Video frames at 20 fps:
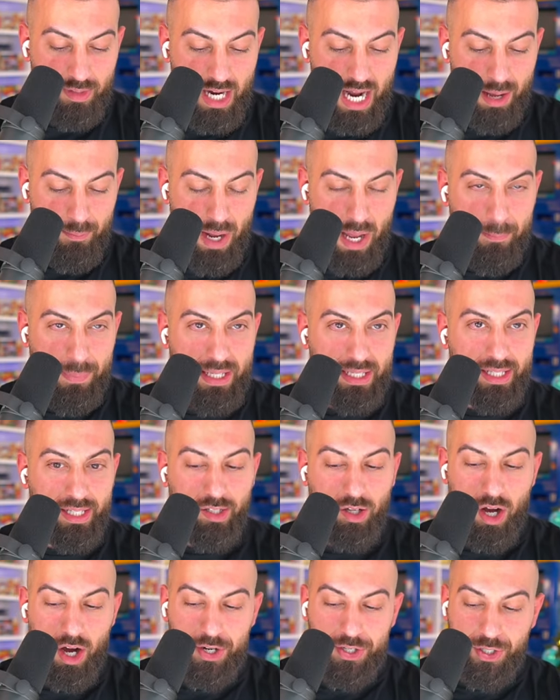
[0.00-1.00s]
I might be a
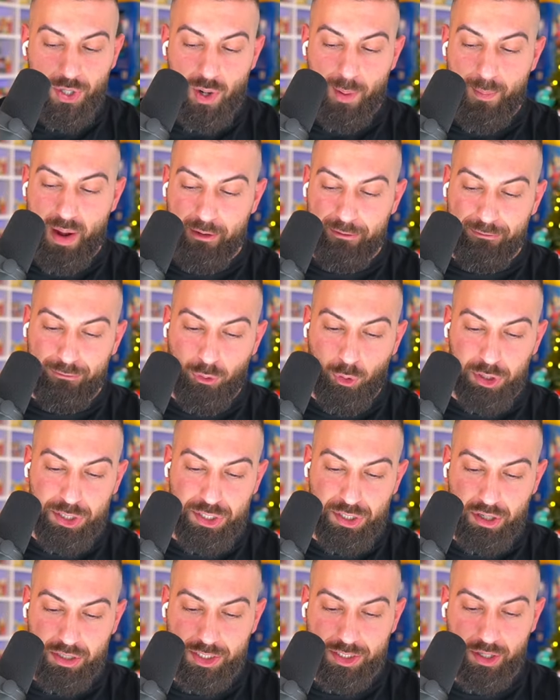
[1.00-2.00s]
little under on my four
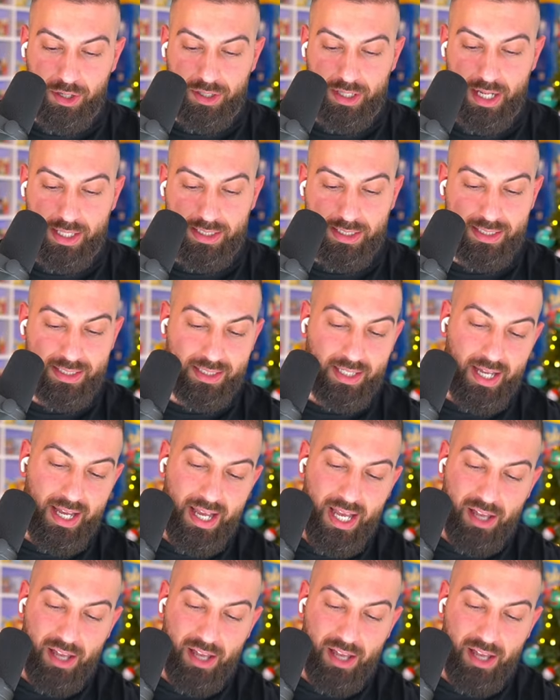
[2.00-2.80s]
Charizard guesses.